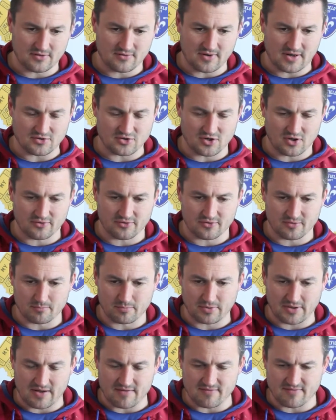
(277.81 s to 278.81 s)
Greg Johnson
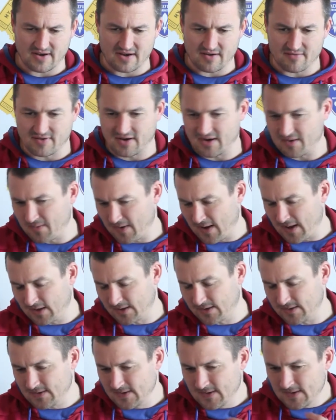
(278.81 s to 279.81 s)
playing very, very well,
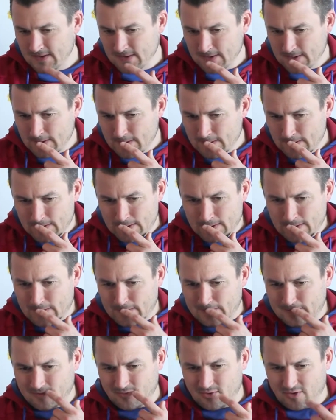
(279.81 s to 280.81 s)
and
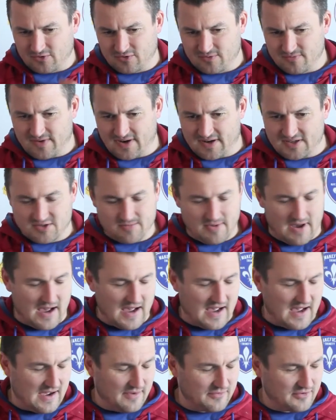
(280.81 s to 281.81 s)
they've got some very smart
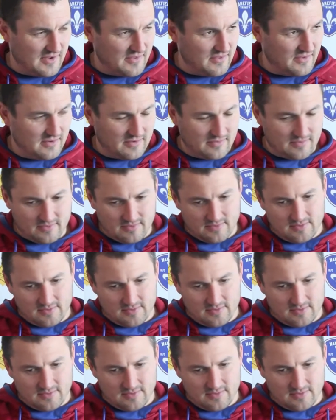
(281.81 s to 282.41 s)
halves, haven't they?